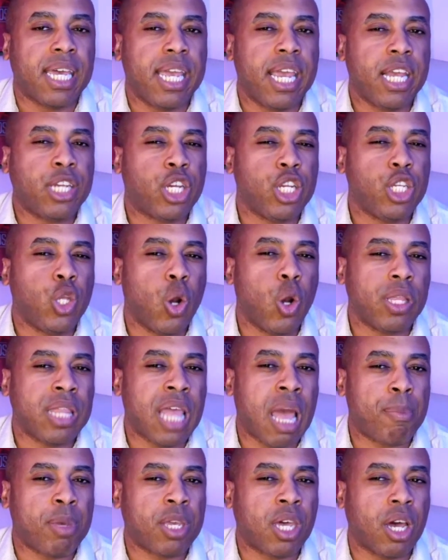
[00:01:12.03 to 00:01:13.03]
is she doing
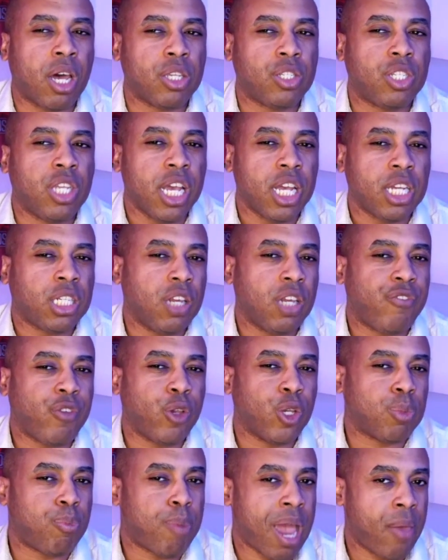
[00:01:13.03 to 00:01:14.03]
that because she
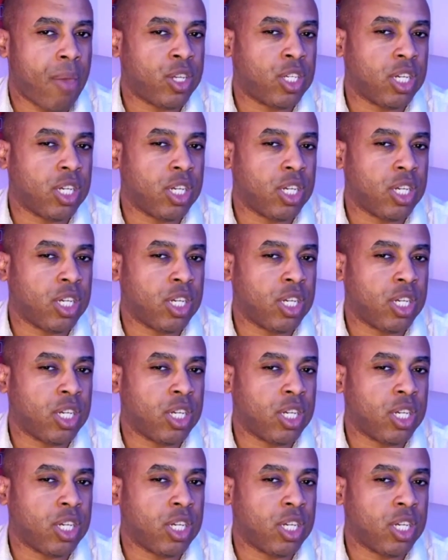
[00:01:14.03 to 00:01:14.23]
feels bad that